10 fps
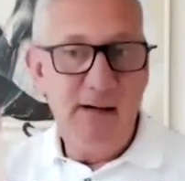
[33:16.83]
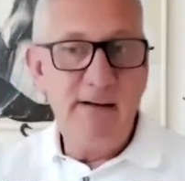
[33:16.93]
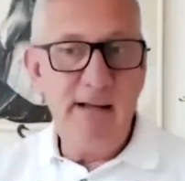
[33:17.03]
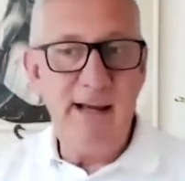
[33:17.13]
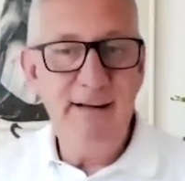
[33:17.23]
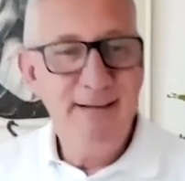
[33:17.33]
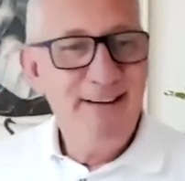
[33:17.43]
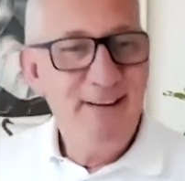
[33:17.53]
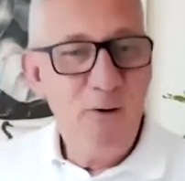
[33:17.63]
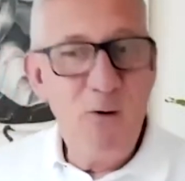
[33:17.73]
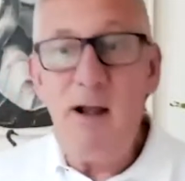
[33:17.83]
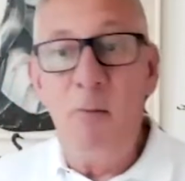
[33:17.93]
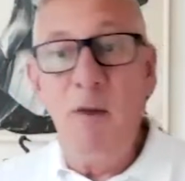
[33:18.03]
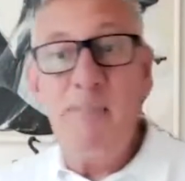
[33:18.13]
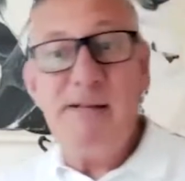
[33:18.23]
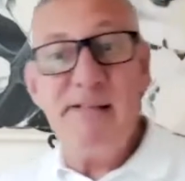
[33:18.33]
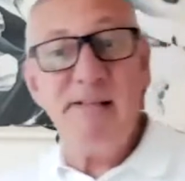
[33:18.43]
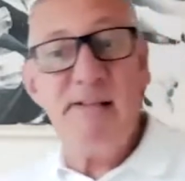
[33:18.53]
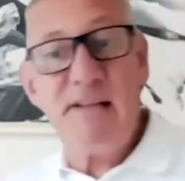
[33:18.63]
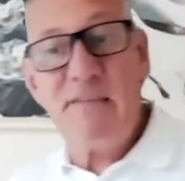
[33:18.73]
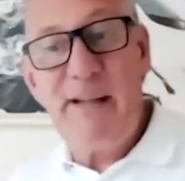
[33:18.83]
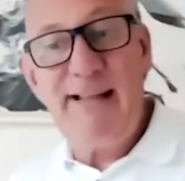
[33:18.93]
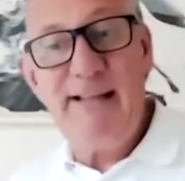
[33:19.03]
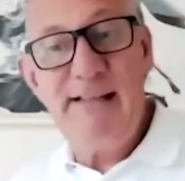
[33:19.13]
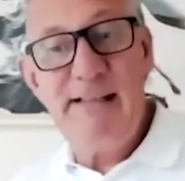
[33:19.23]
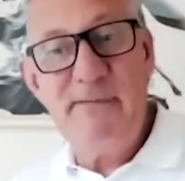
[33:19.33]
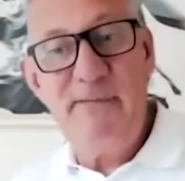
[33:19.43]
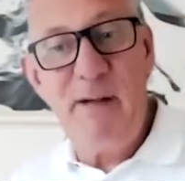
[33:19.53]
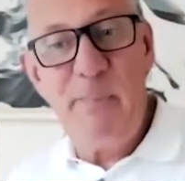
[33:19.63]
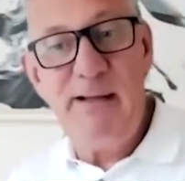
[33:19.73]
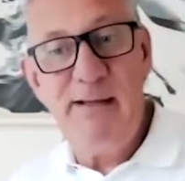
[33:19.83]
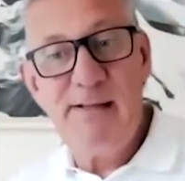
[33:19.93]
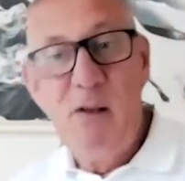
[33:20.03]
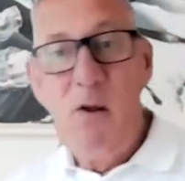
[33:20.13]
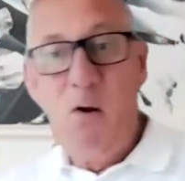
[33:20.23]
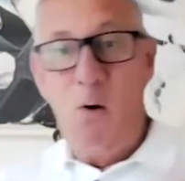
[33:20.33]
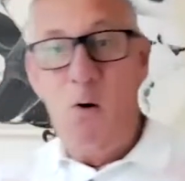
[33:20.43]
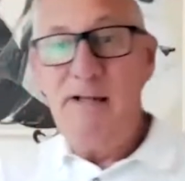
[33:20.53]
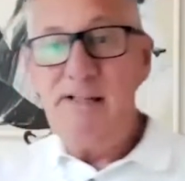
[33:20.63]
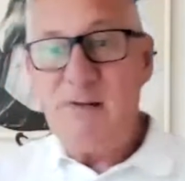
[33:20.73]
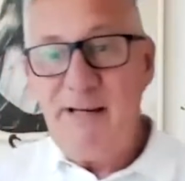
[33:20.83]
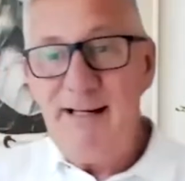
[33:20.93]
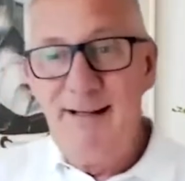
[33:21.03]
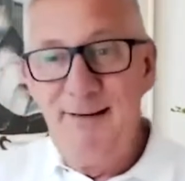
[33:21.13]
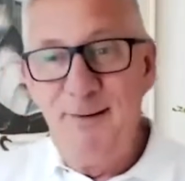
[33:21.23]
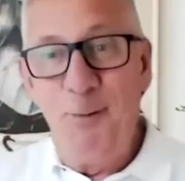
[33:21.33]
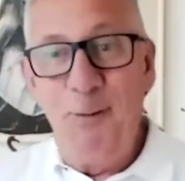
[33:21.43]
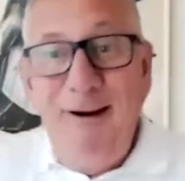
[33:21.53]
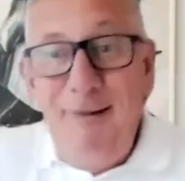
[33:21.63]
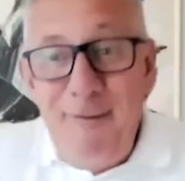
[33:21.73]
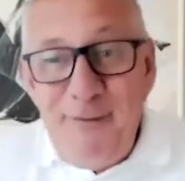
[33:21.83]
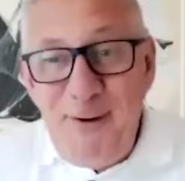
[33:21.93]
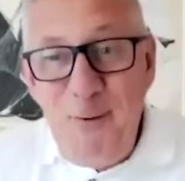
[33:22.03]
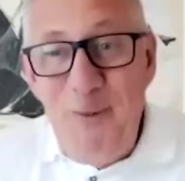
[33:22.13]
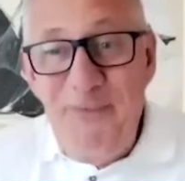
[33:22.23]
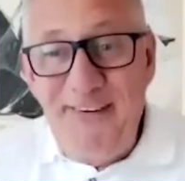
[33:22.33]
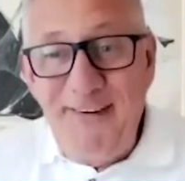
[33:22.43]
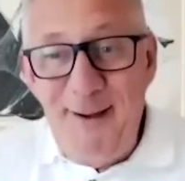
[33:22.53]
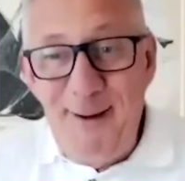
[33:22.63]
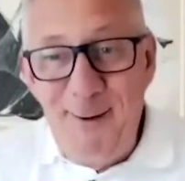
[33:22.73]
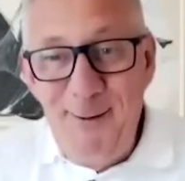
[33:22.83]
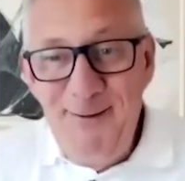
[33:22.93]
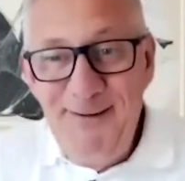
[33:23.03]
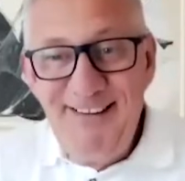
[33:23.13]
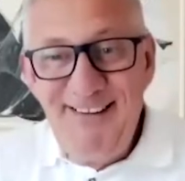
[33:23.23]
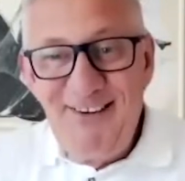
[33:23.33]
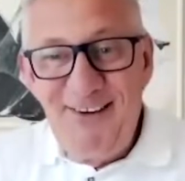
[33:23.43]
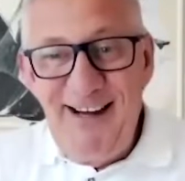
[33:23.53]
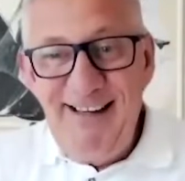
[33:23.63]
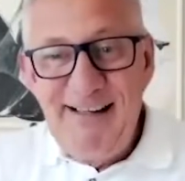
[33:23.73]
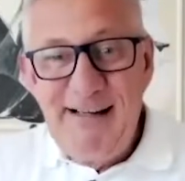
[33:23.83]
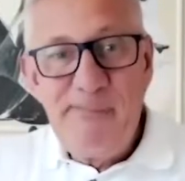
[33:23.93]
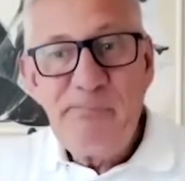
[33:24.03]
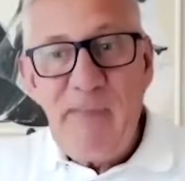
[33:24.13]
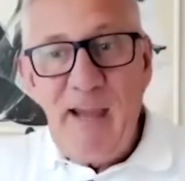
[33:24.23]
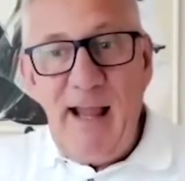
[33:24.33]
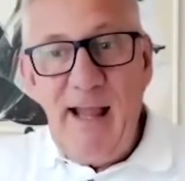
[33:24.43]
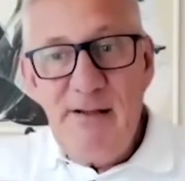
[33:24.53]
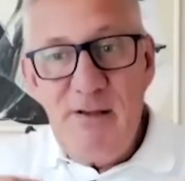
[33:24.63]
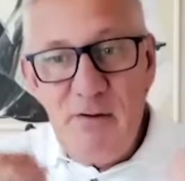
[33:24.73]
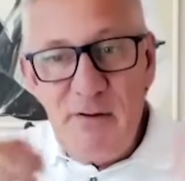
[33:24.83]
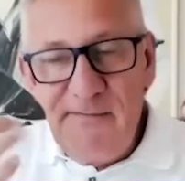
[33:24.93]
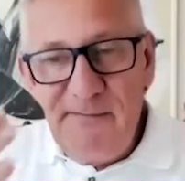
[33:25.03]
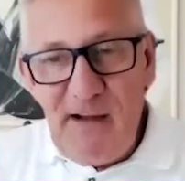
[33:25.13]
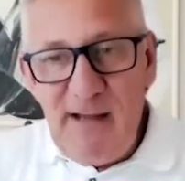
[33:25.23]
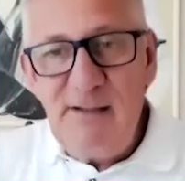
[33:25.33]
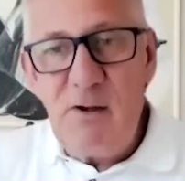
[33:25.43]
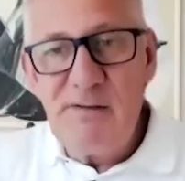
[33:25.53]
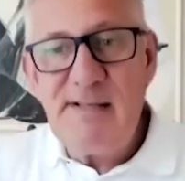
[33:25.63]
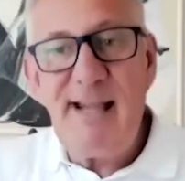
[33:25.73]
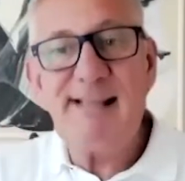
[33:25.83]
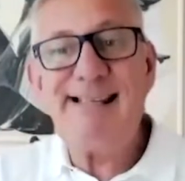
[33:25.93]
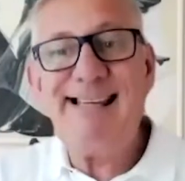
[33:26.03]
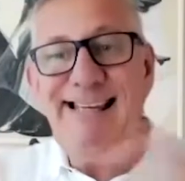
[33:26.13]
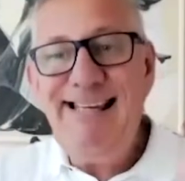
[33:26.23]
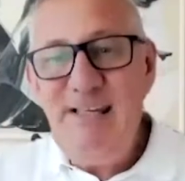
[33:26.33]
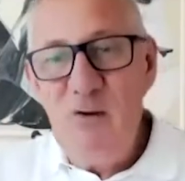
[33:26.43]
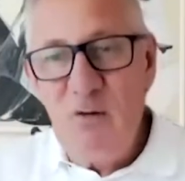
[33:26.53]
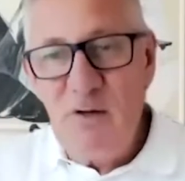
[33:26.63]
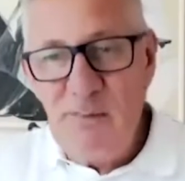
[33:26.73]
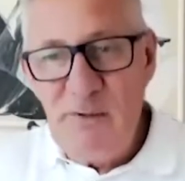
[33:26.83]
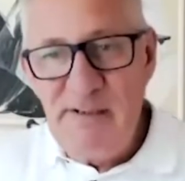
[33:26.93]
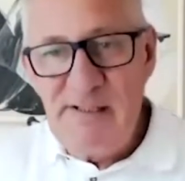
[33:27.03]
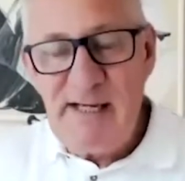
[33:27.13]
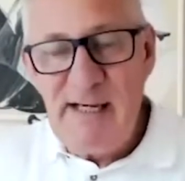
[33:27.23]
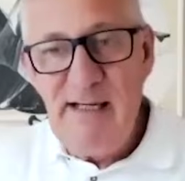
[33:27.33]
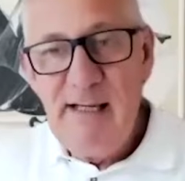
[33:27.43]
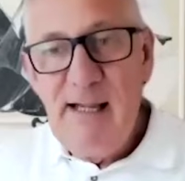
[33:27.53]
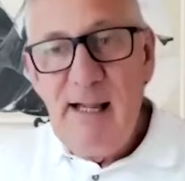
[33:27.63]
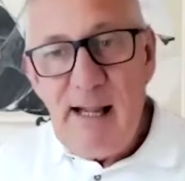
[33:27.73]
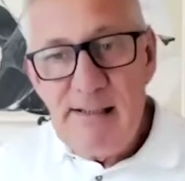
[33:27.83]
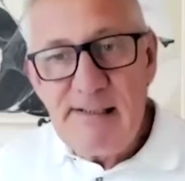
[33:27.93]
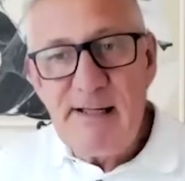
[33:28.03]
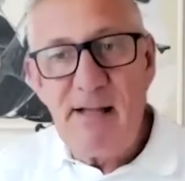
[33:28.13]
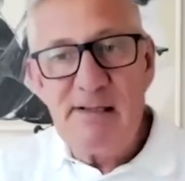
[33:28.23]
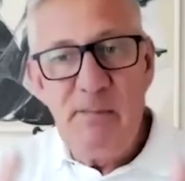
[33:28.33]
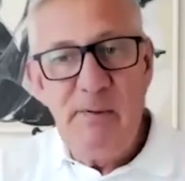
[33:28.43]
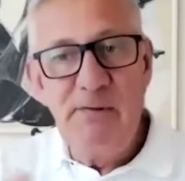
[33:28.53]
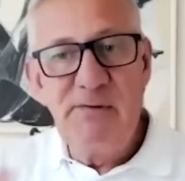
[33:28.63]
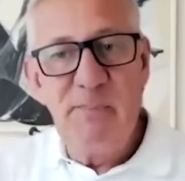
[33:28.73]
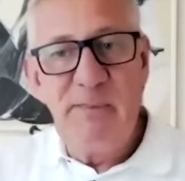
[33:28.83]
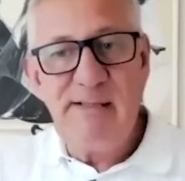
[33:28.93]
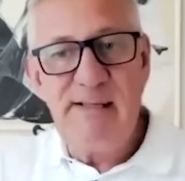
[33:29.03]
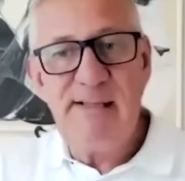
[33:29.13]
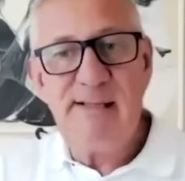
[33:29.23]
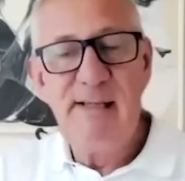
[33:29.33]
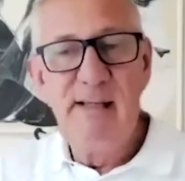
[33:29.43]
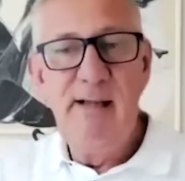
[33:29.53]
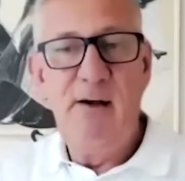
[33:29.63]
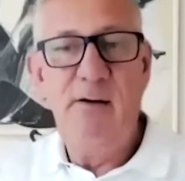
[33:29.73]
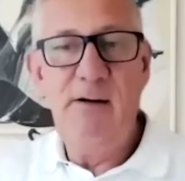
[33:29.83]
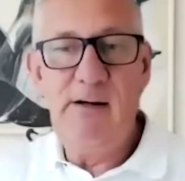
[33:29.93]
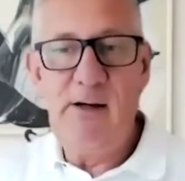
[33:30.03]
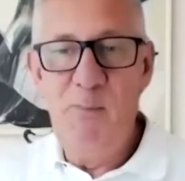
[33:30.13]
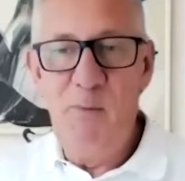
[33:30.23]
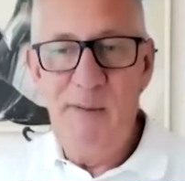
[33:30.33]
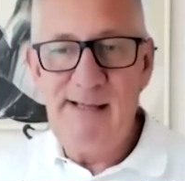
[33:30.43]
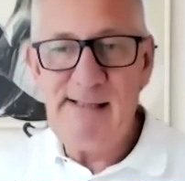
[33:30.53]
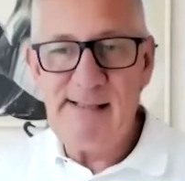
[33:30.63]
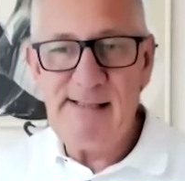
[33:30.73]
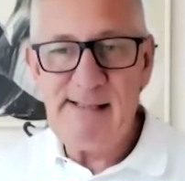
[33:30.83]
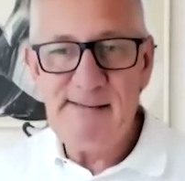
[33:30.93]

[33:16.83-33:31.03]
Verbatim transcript: Okay. All right. My business is expanding into the Philippines, or into England, or wherever you want to go, right? And you can find contacts in your community and start to build your business on a global basis.